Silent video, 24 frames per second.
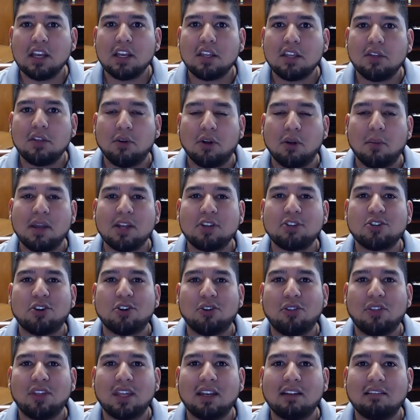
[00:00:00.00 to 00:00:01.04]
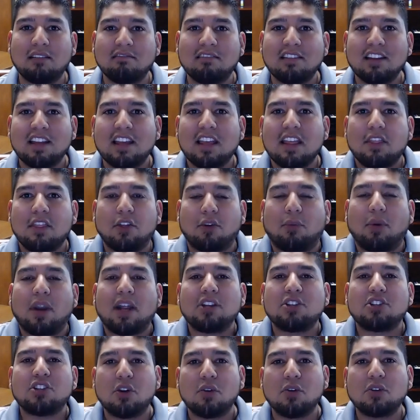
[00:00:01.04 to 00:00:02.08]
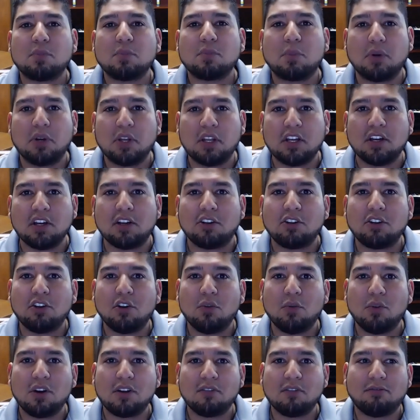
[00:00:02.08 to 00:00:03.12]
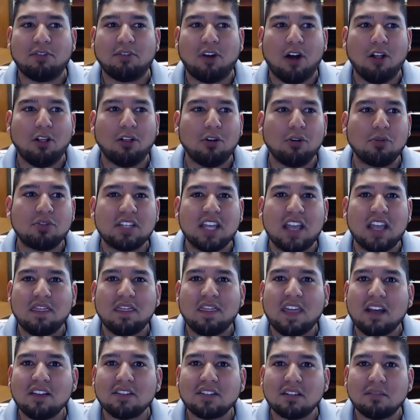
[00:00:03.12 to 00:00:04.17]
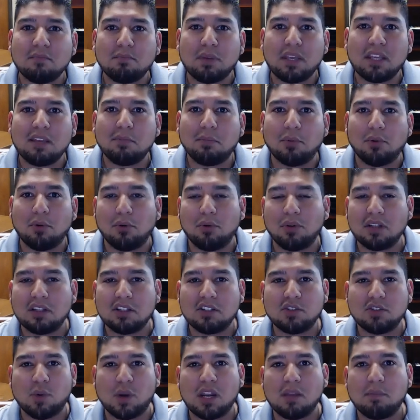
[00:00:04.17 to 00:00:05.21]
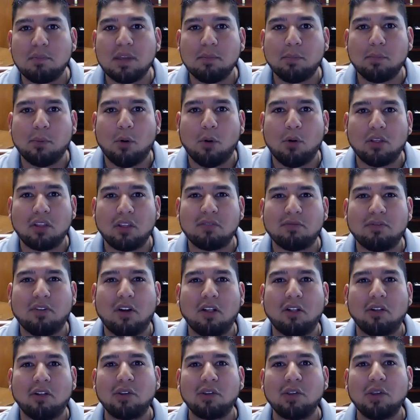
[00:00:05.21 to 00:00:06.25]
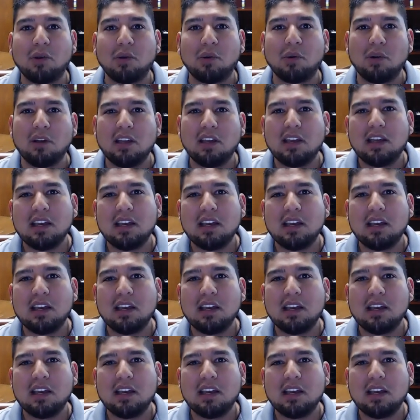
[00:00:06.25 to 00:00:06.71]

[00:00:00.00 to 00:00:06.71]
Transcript: You want to make sure that the ratio is pretty good. You don't want to follow 10,000 people and 20 people only follow you.